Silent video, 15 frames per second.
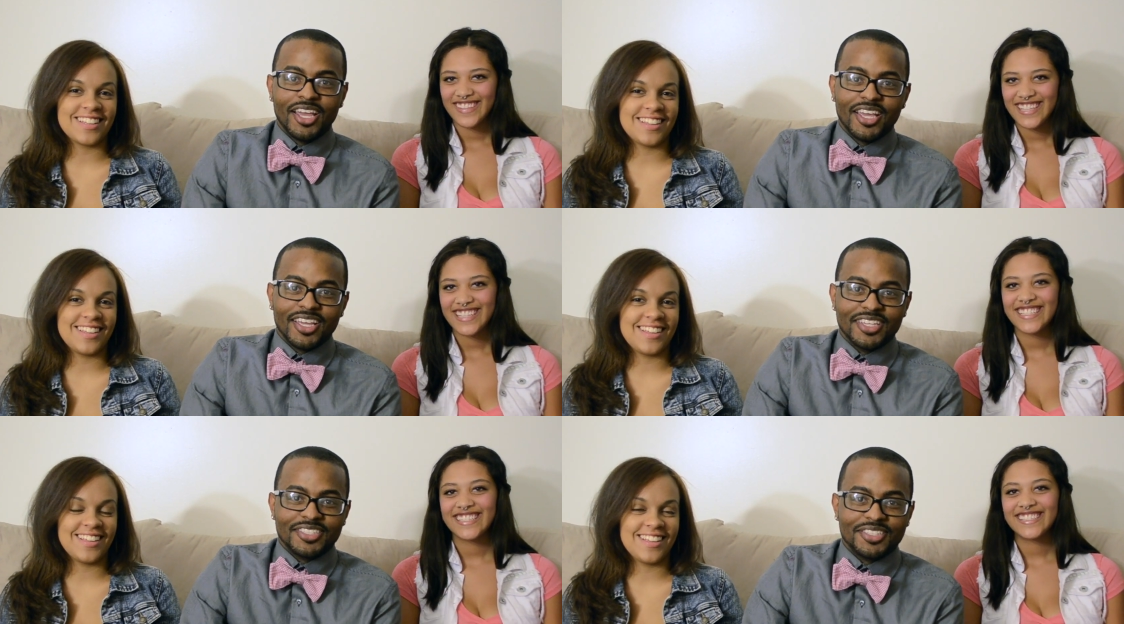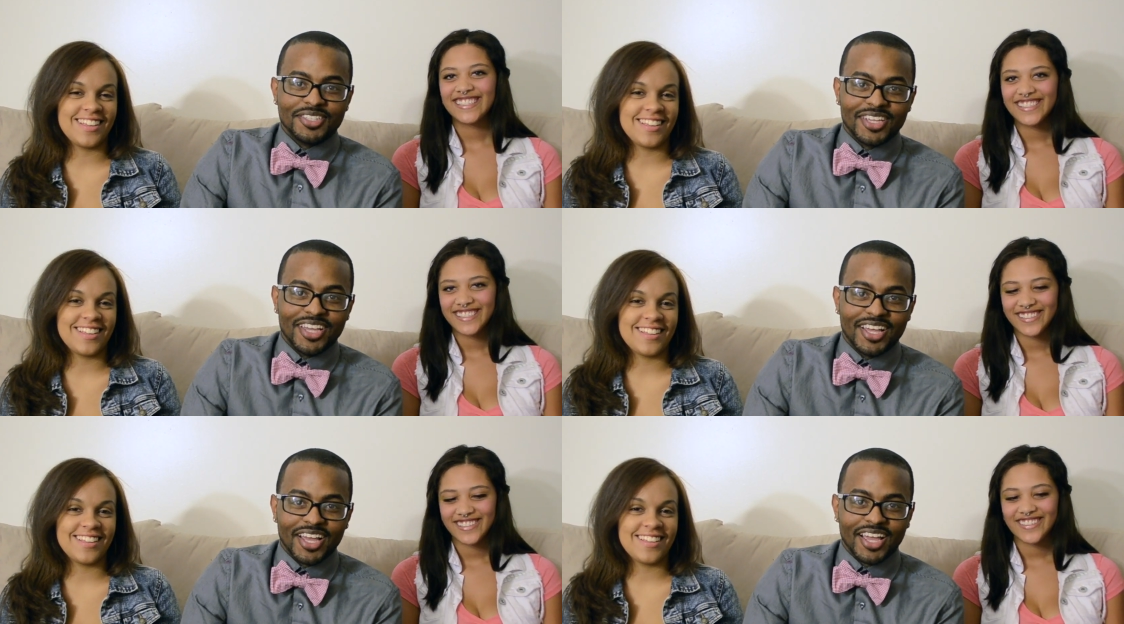Speaker 1: It's
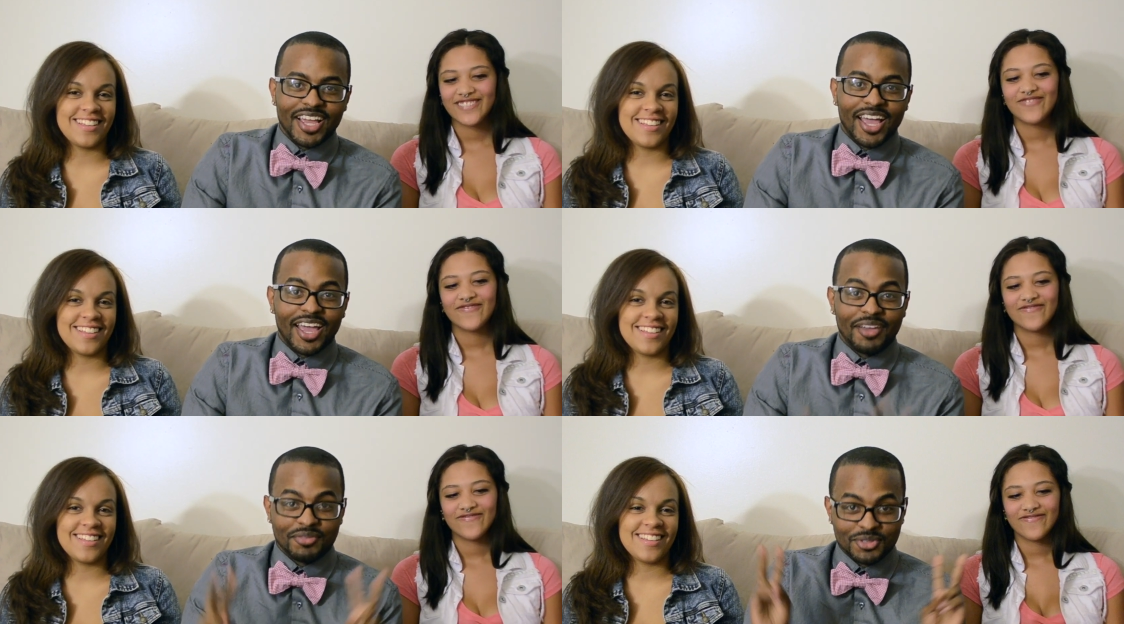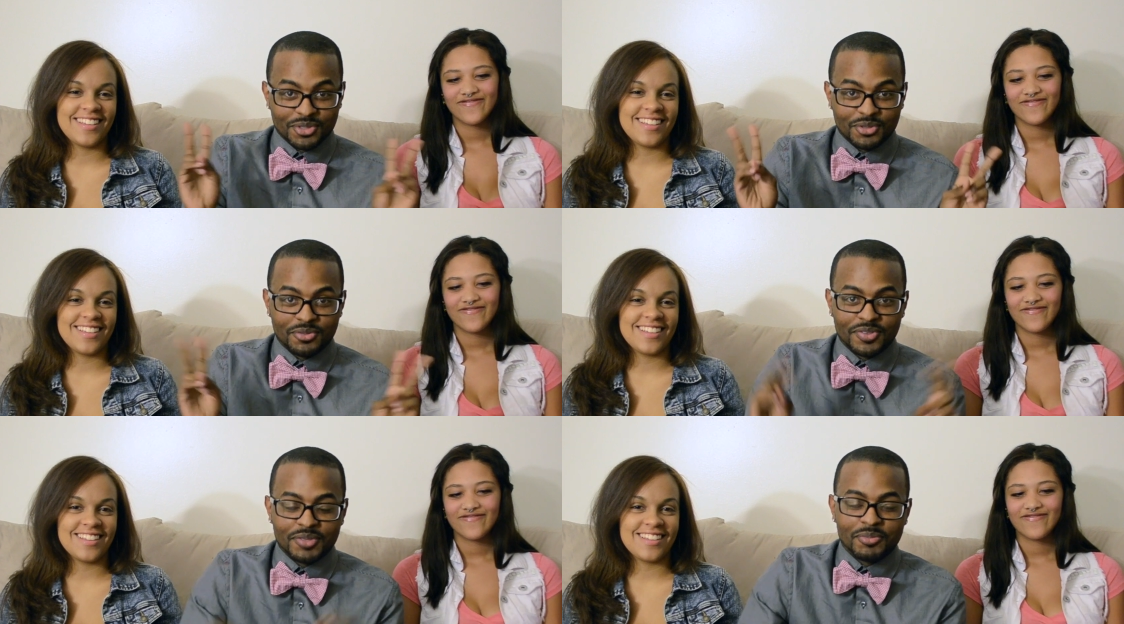just, I, I, have
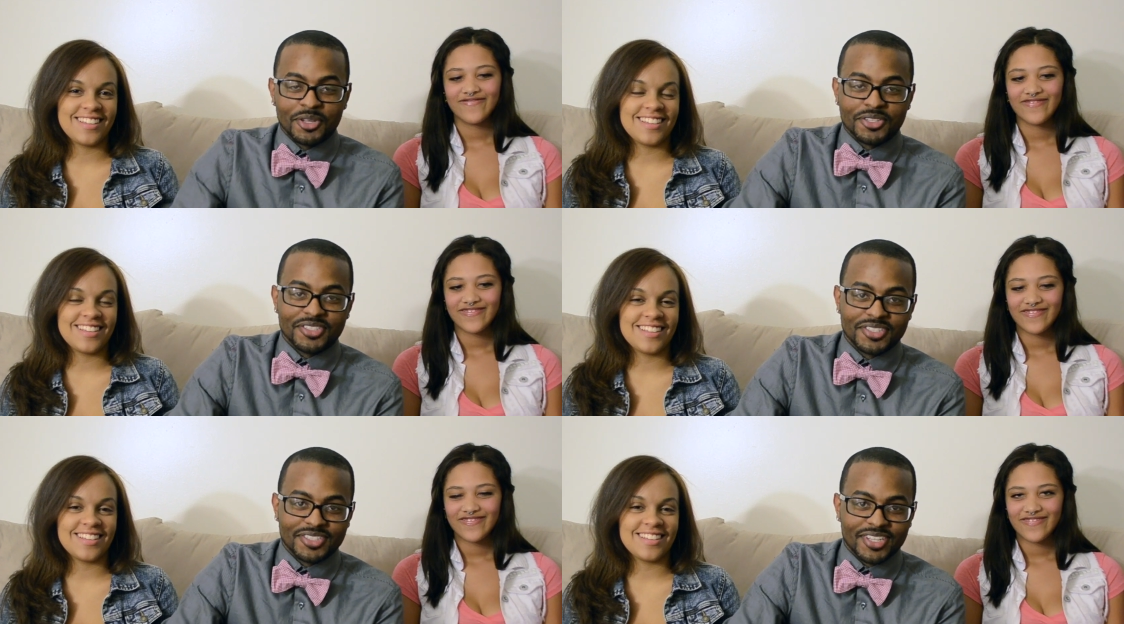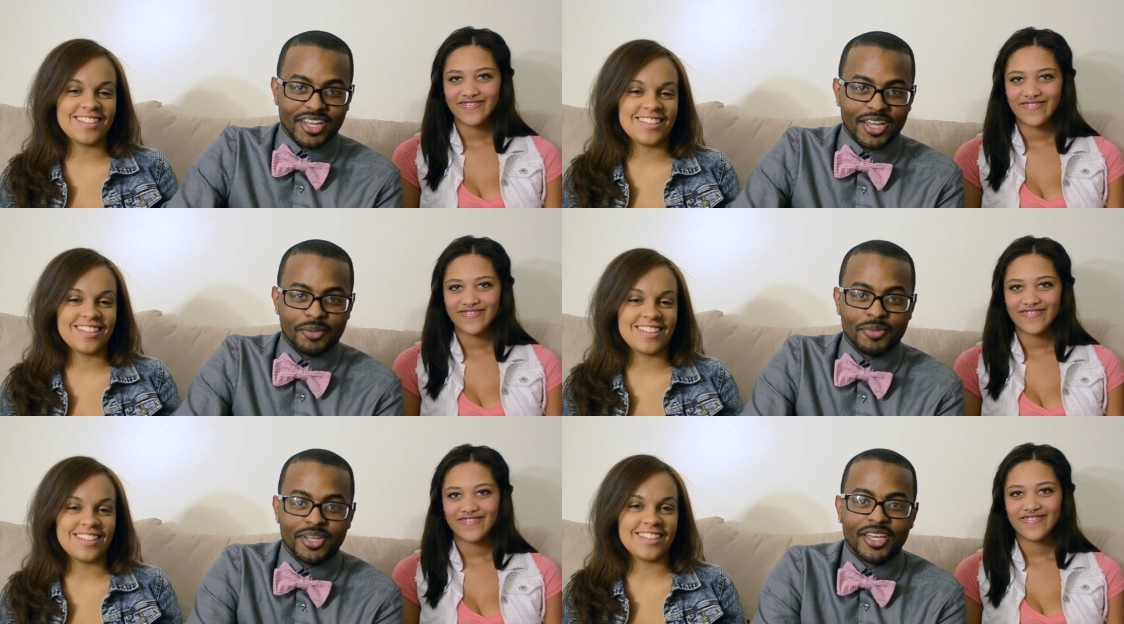two females this
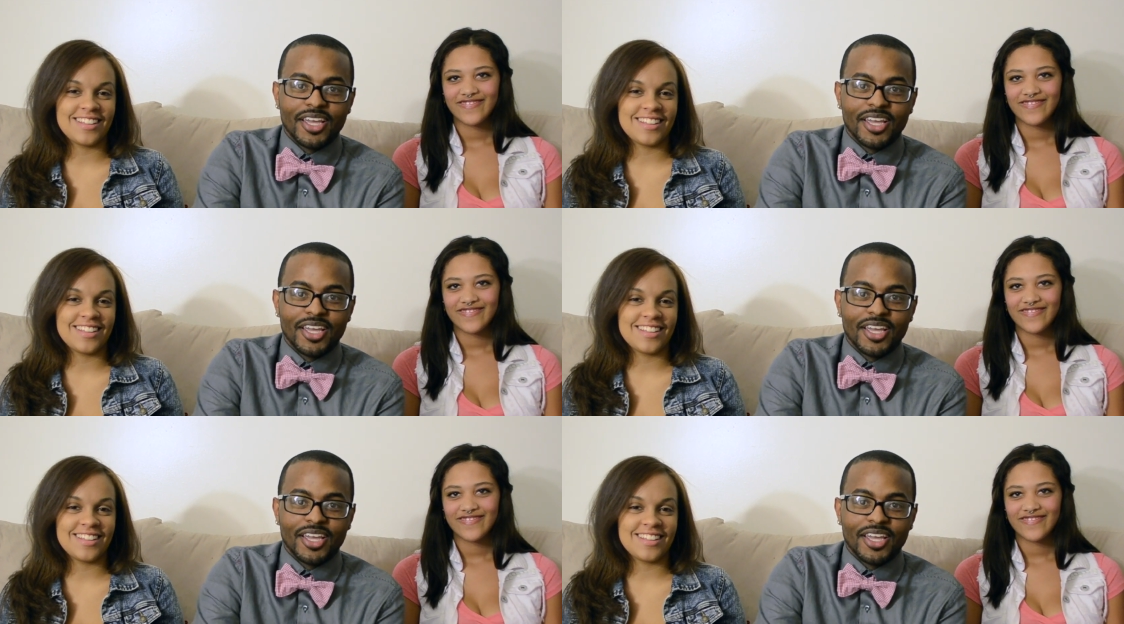time.